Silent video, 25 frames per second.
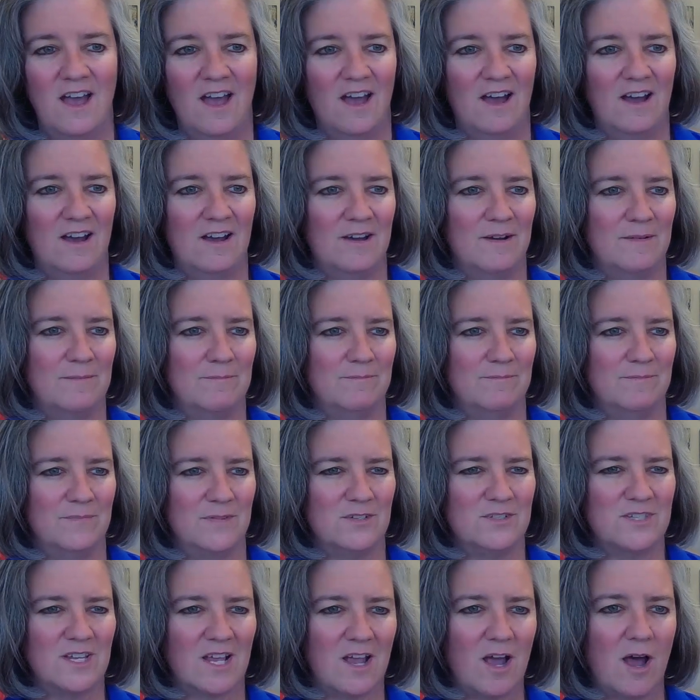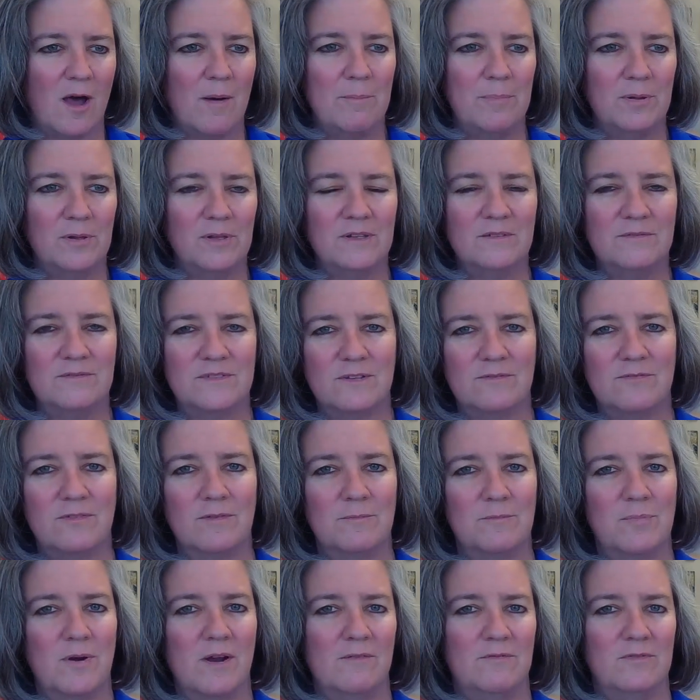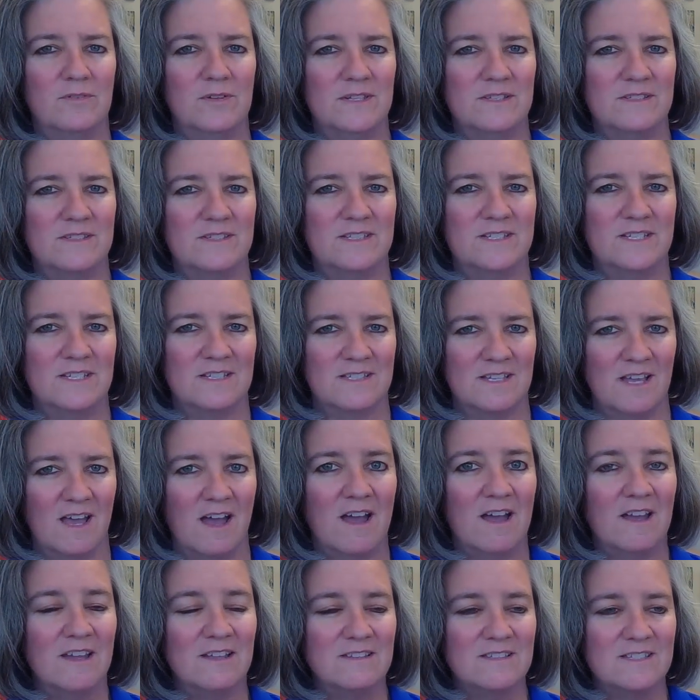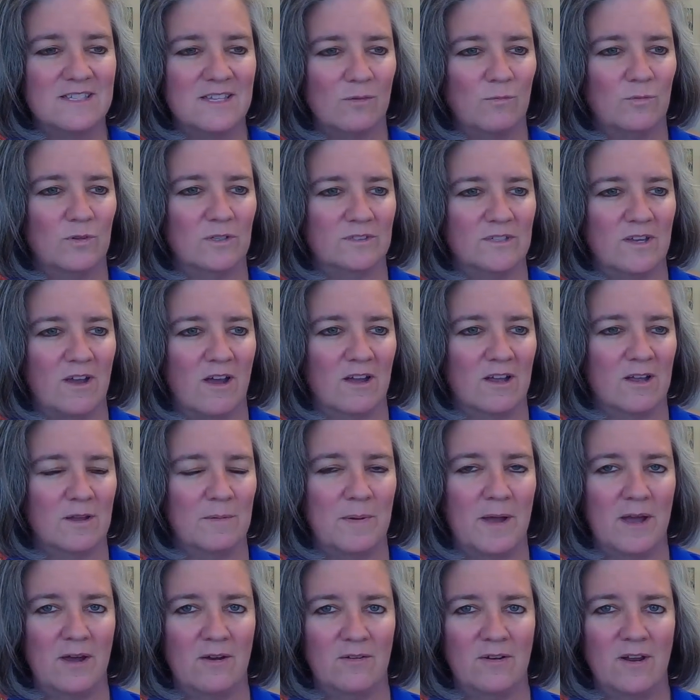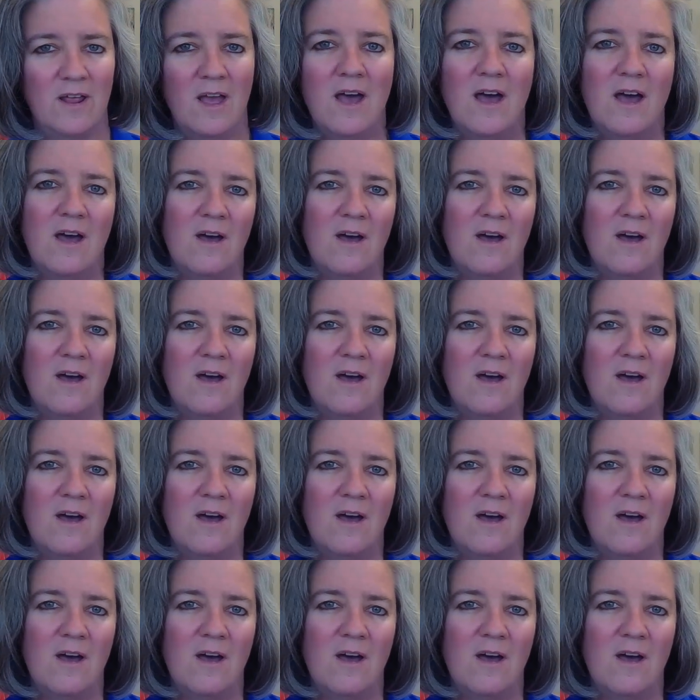There's a couple of different prevalence designs that we'll talk about.